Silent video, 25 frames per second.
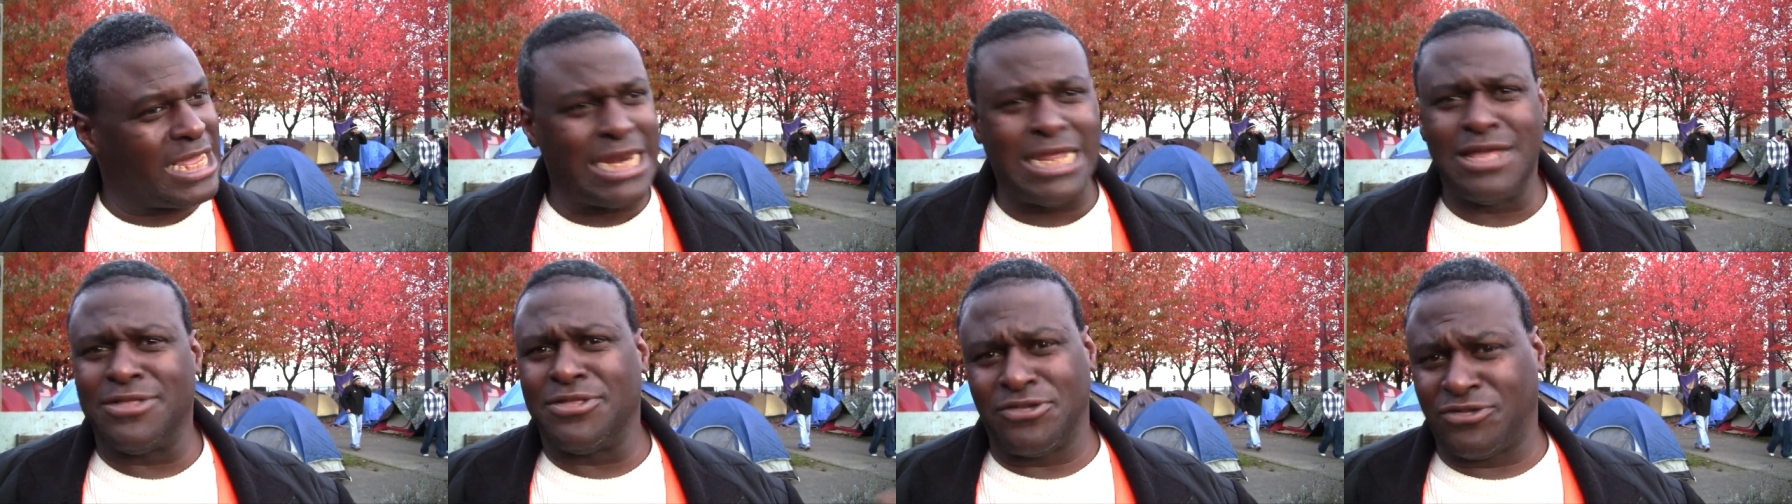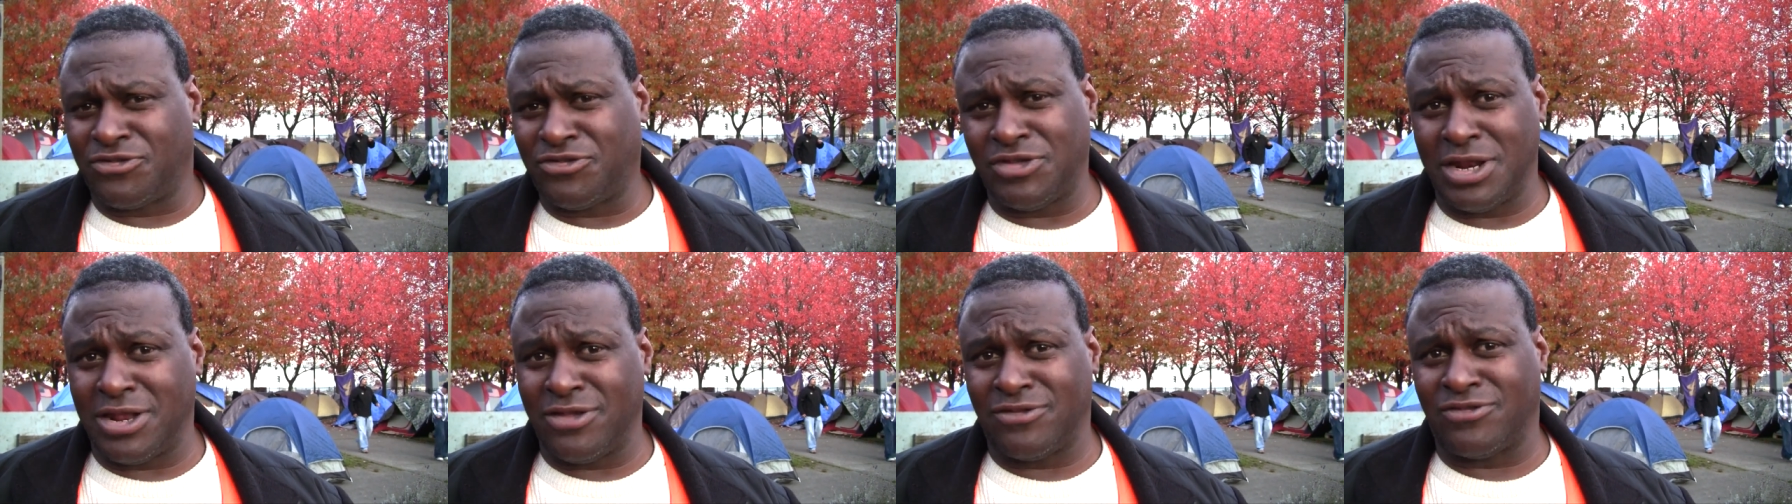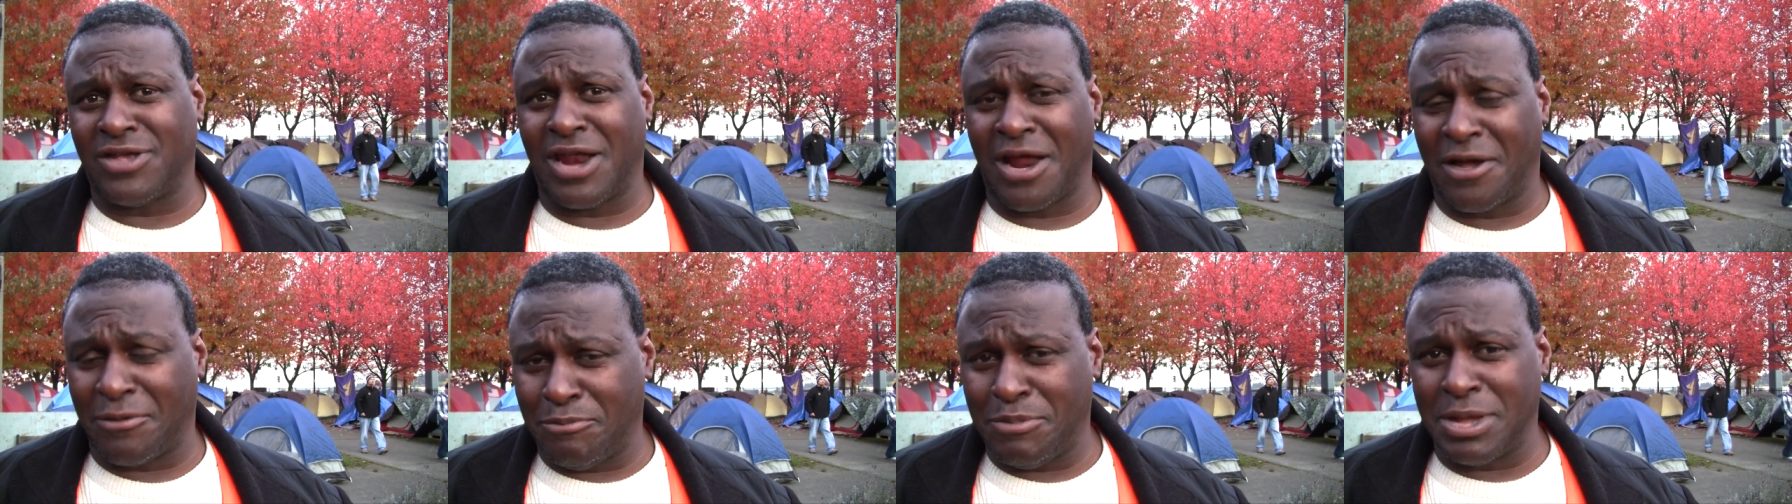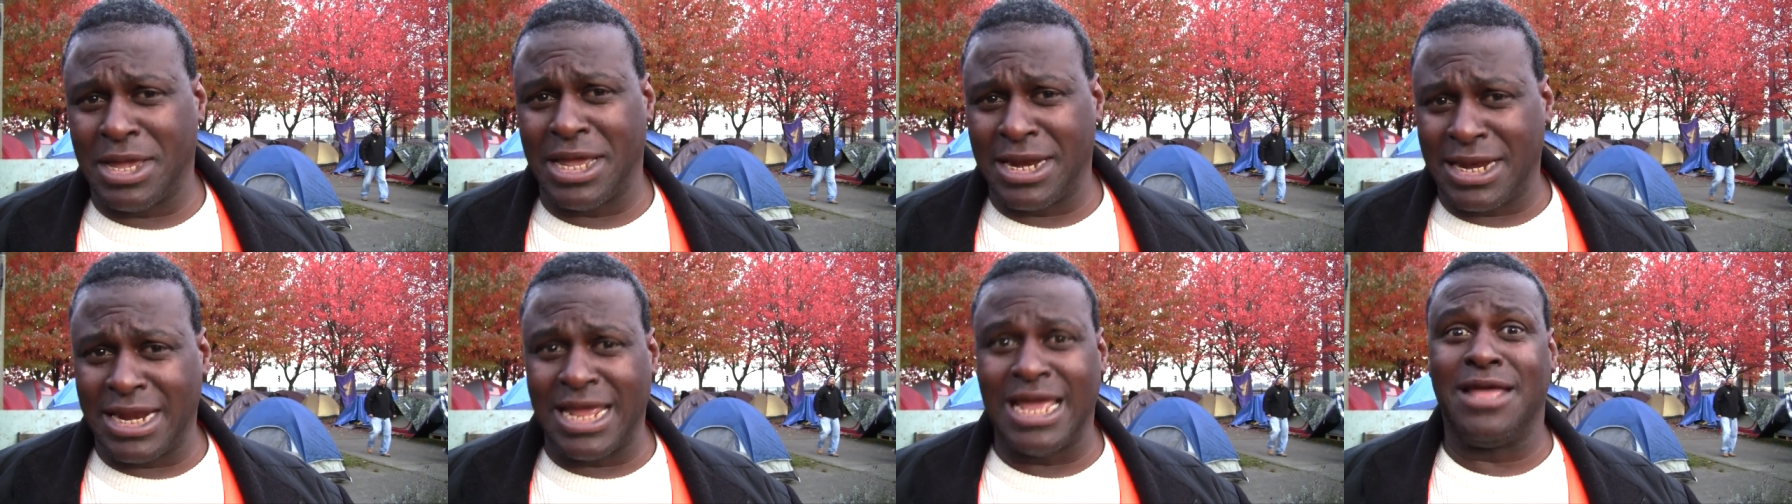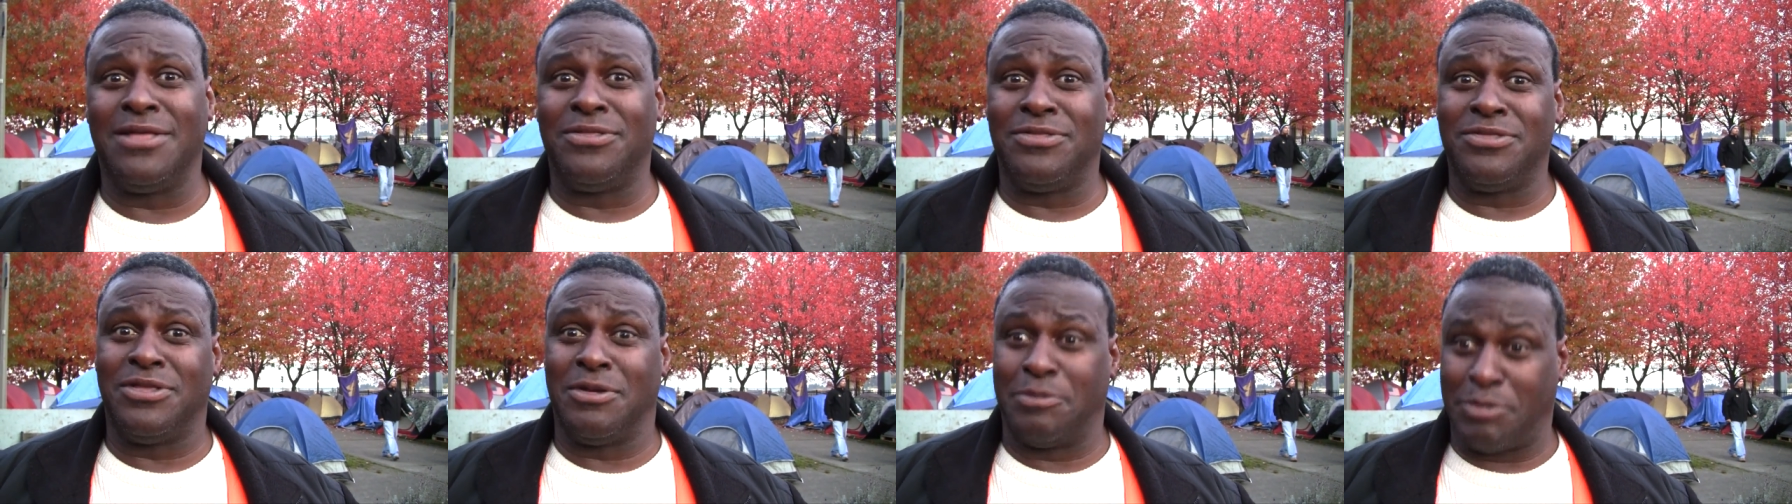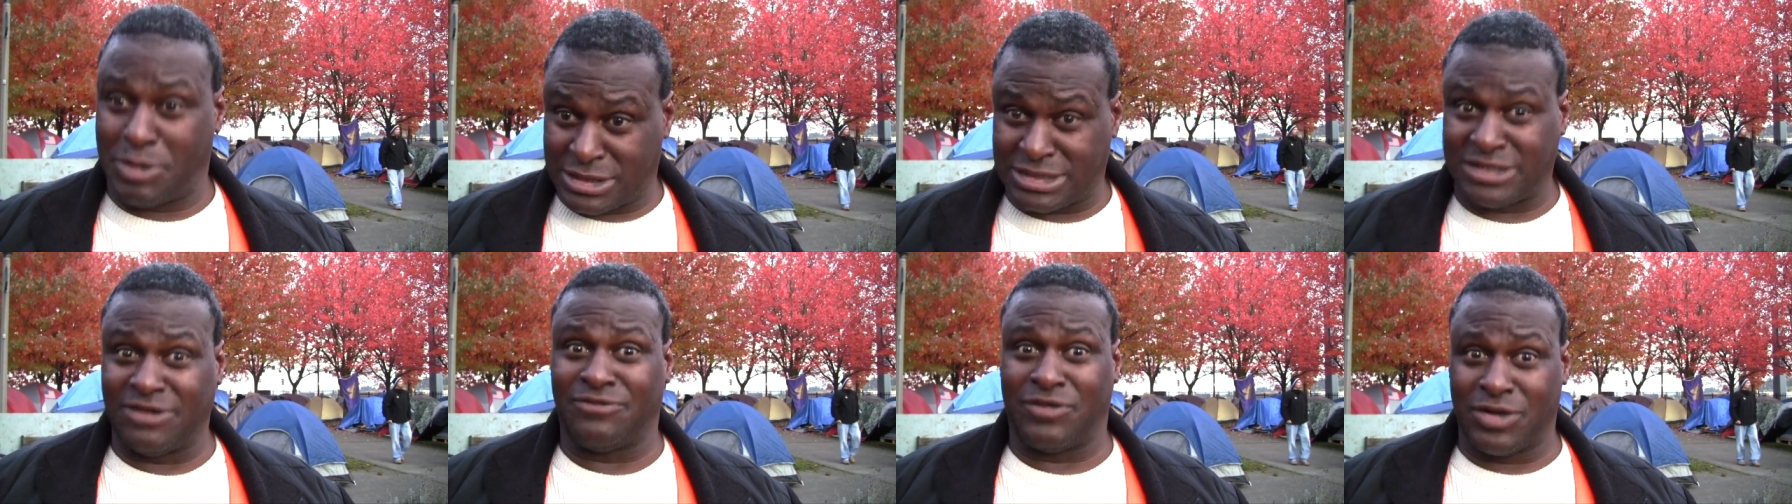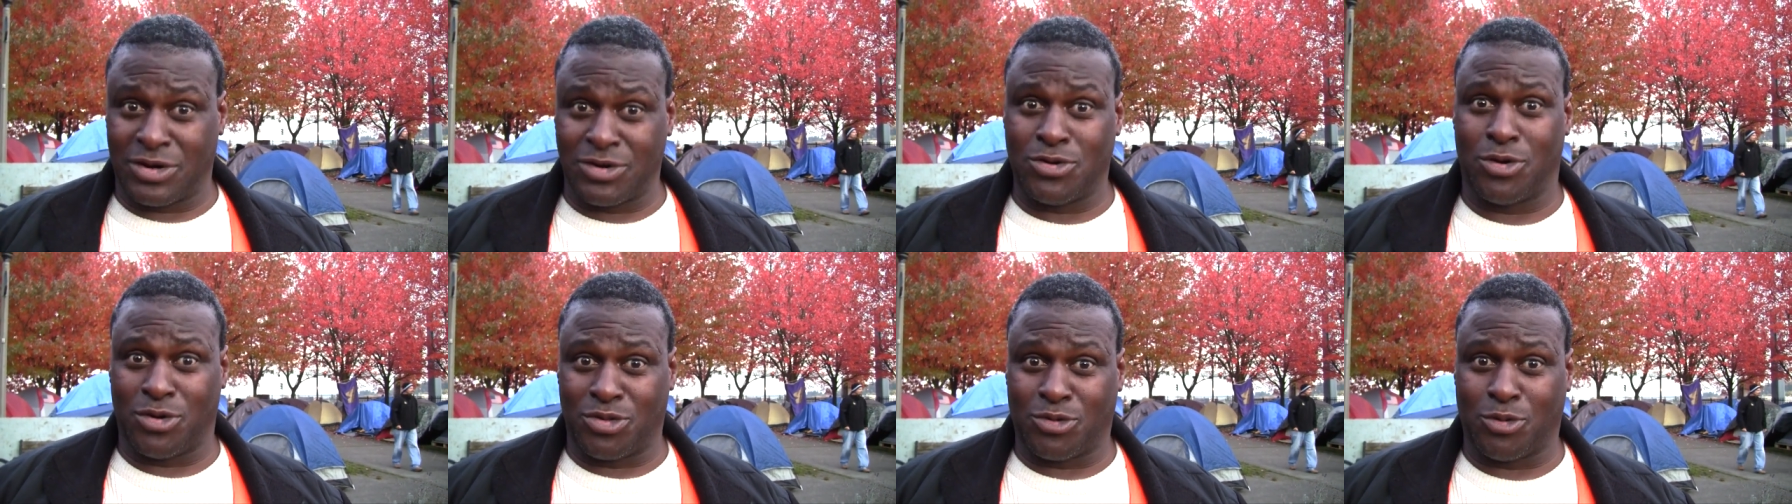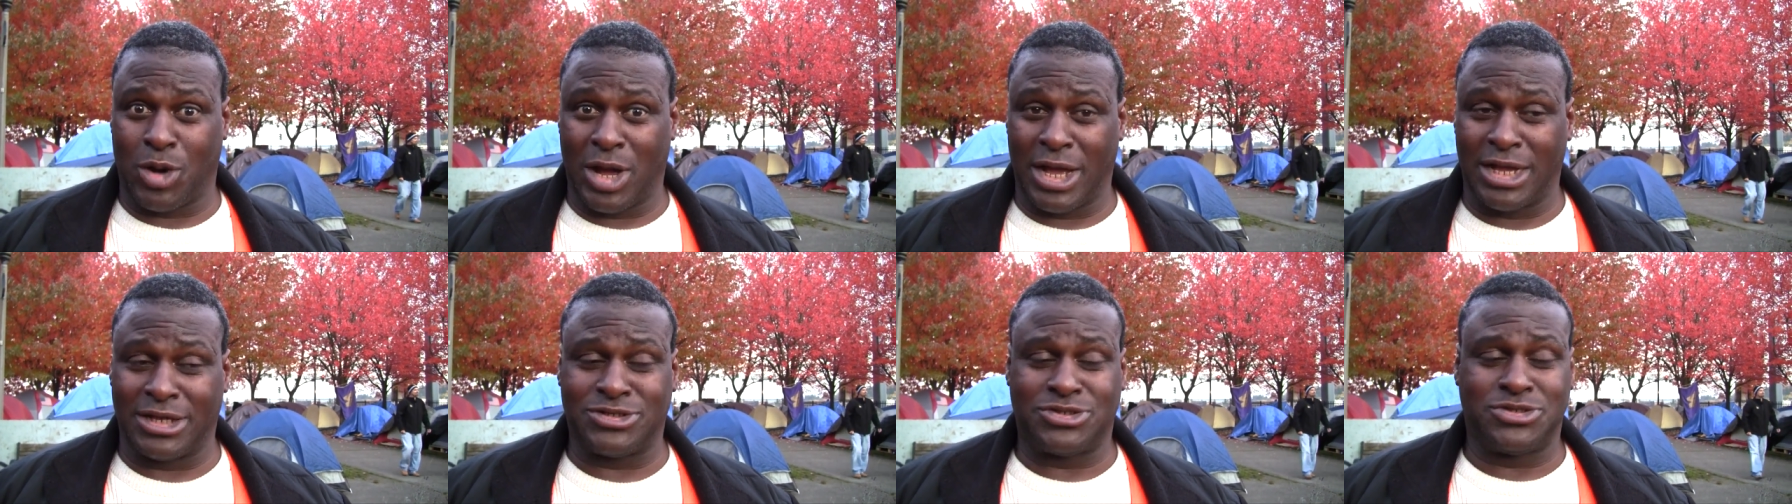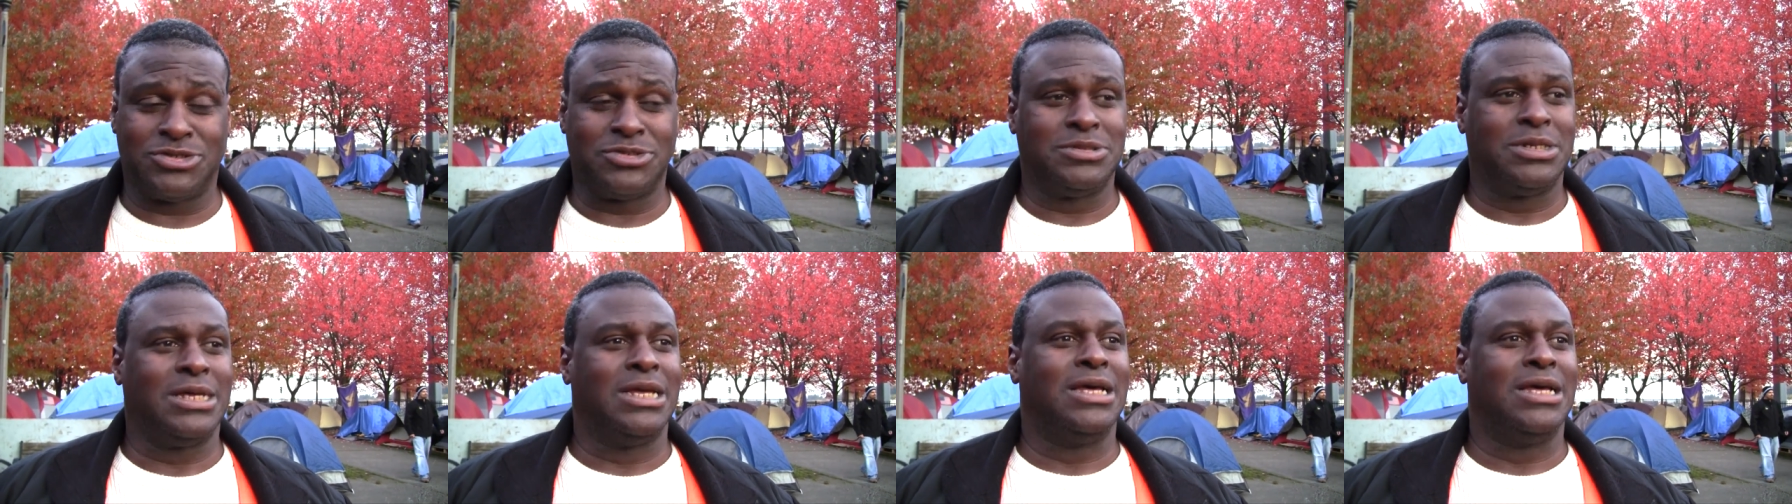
any of the cities that I've been in the Pacific Northwest.